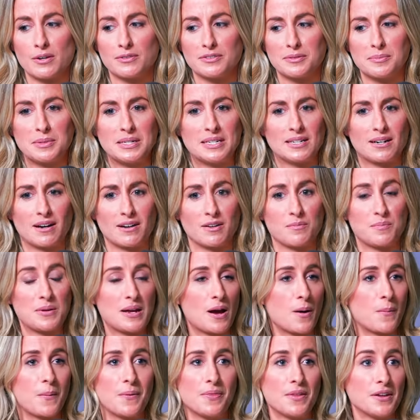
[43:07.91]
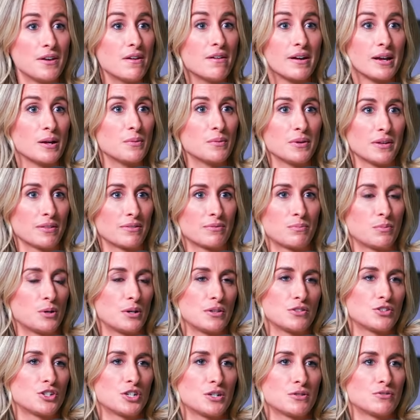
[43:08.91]
for me to kind of be up in the night with
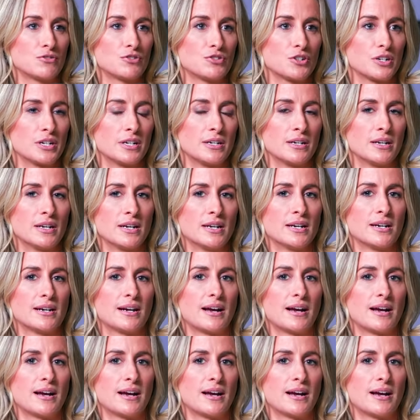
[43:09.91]
with children